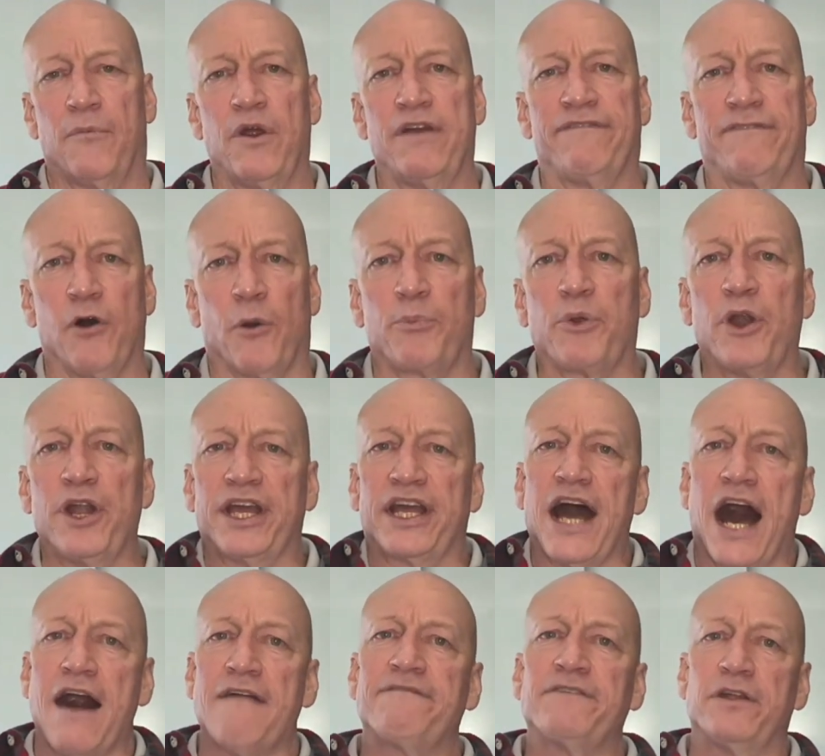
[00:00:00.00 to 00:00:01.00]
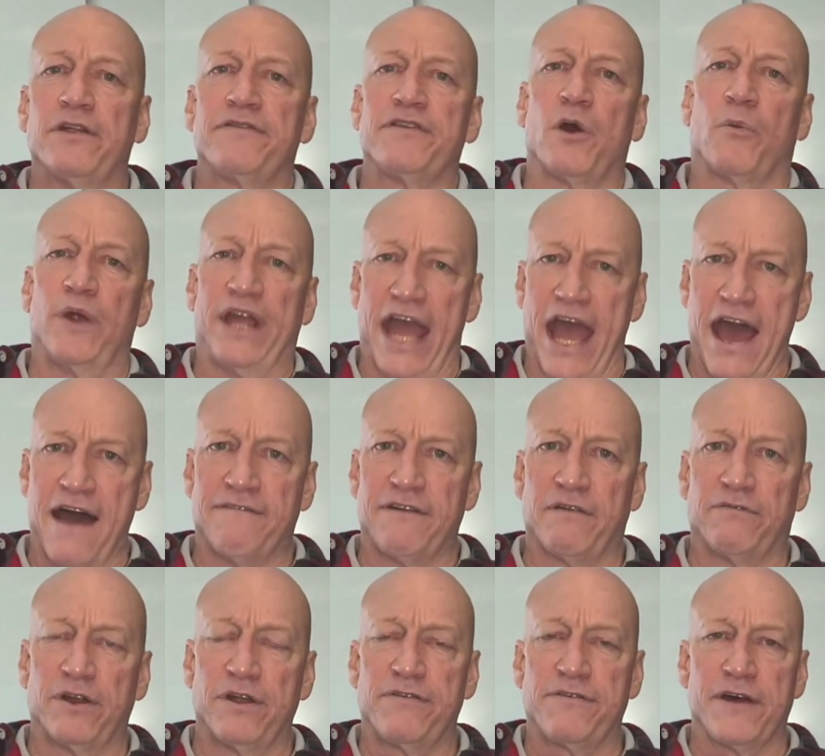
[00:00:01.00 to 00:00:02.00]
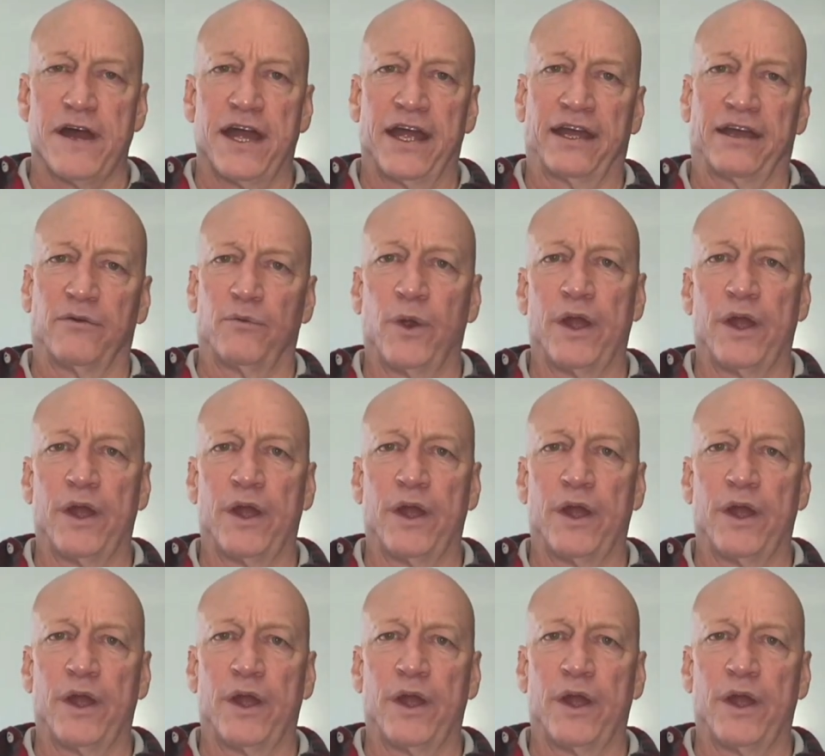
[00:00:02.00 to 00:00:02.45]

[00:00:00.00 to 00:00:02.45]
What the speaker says: we feel pretty confident that we have everything